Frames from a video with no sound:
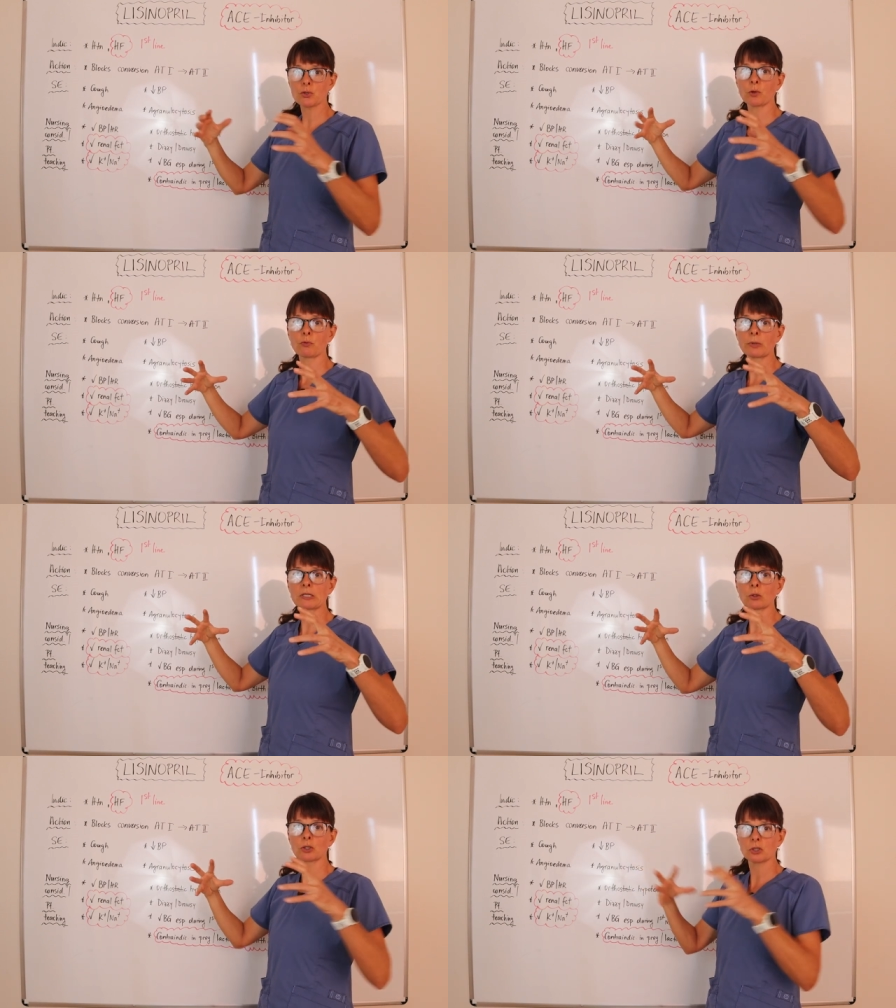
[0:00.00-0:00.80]
So if we
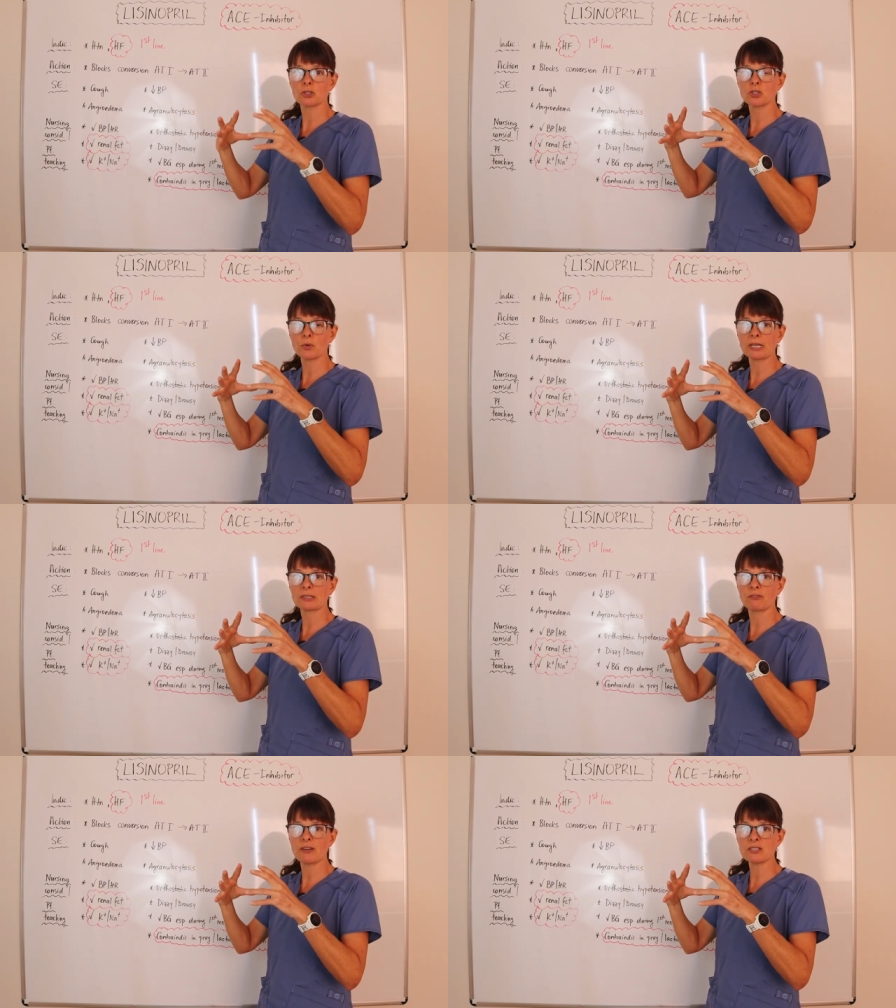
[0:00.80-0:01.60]
don't constrict
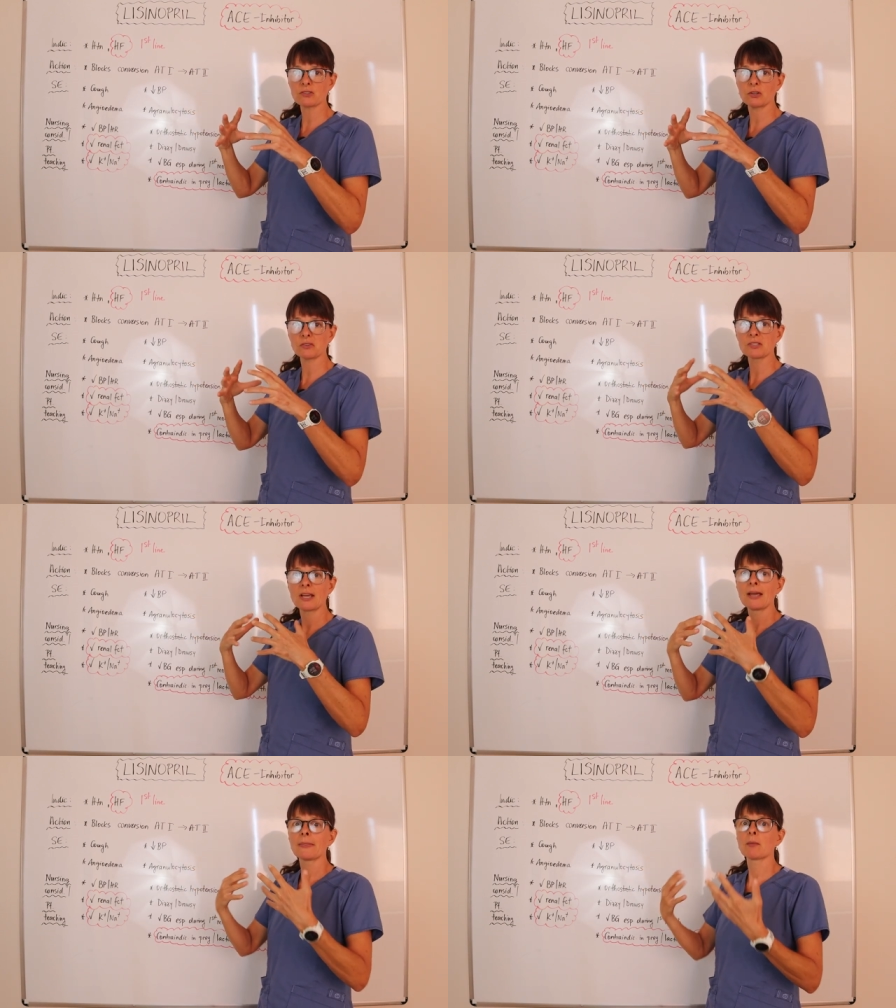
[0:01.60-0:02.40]
the vessels,
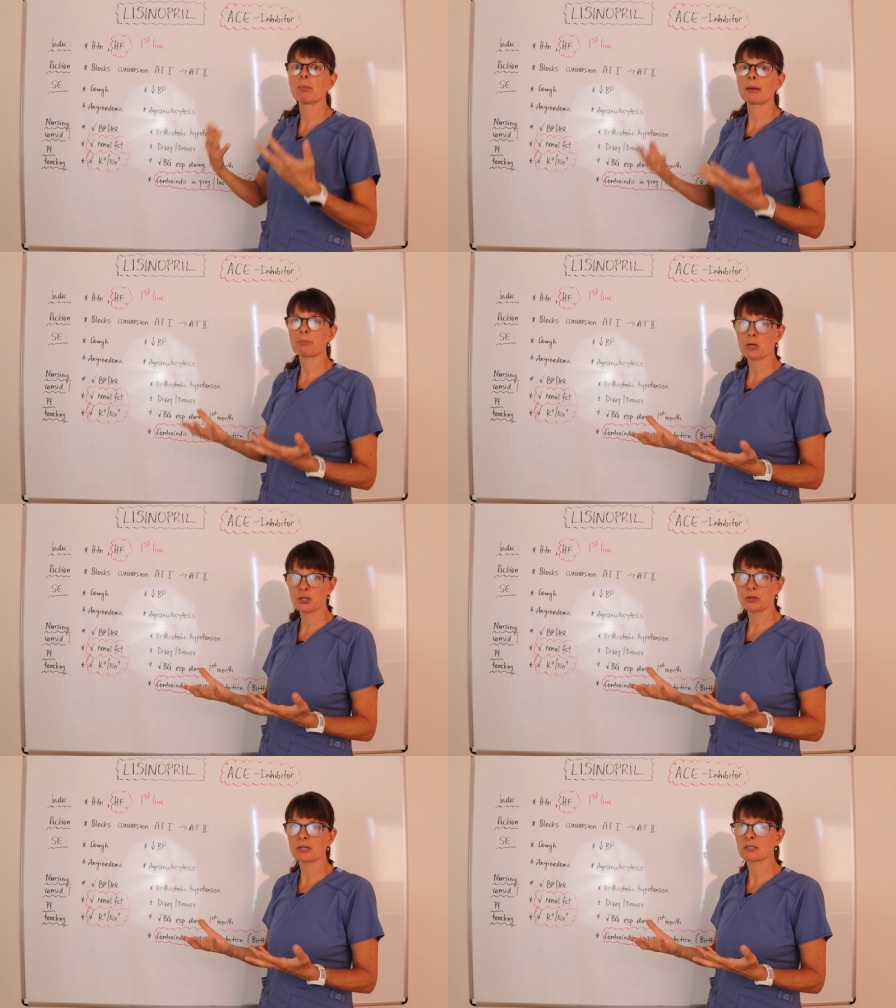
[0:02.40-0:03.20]
the blood
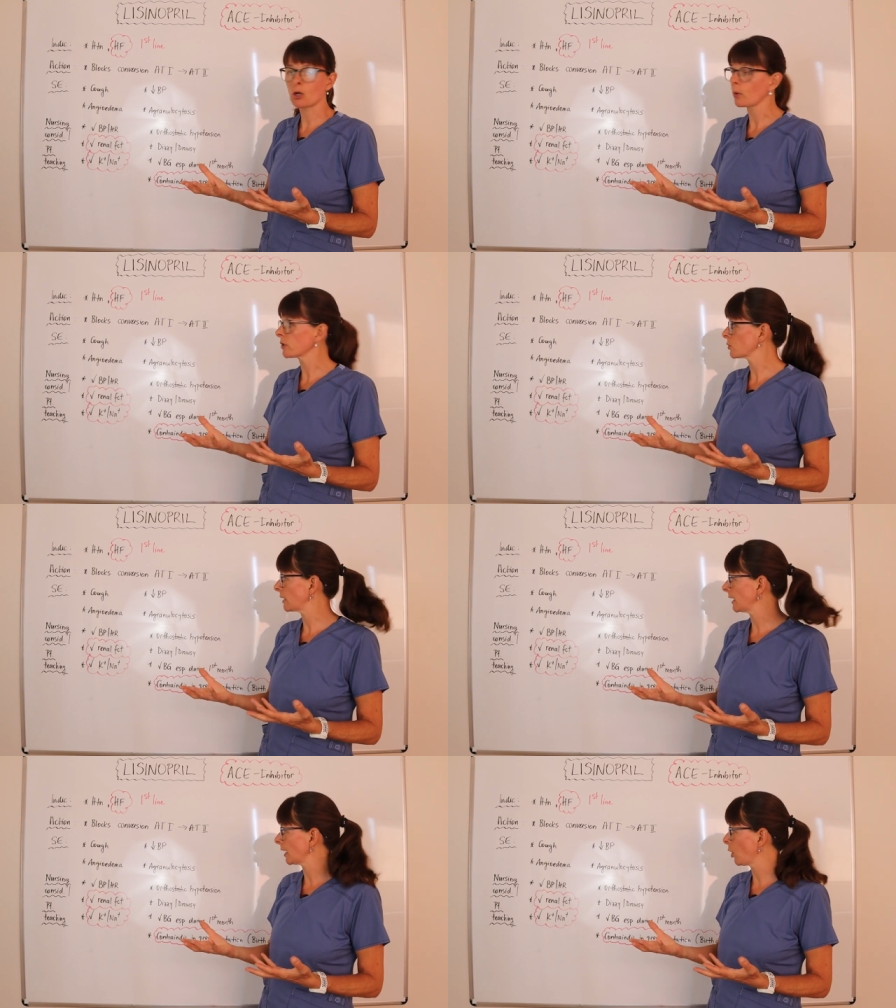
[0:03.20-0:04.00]
pressure is going to
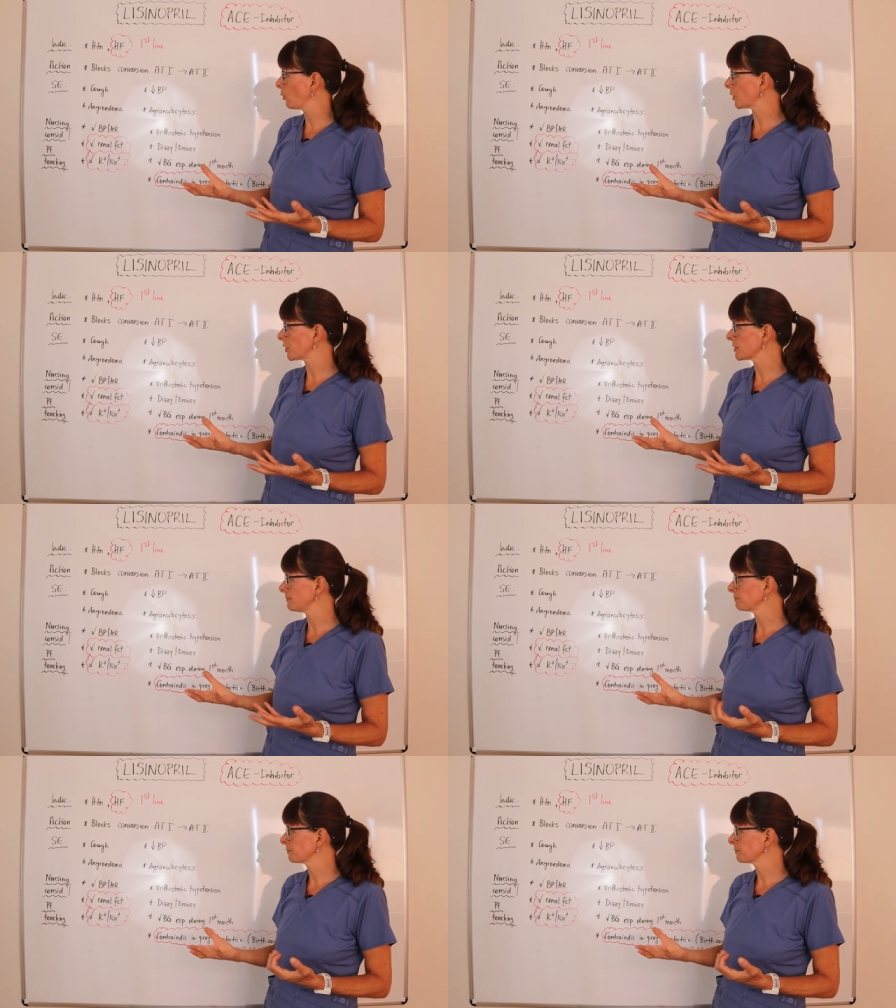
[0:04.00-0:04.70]
get lowered.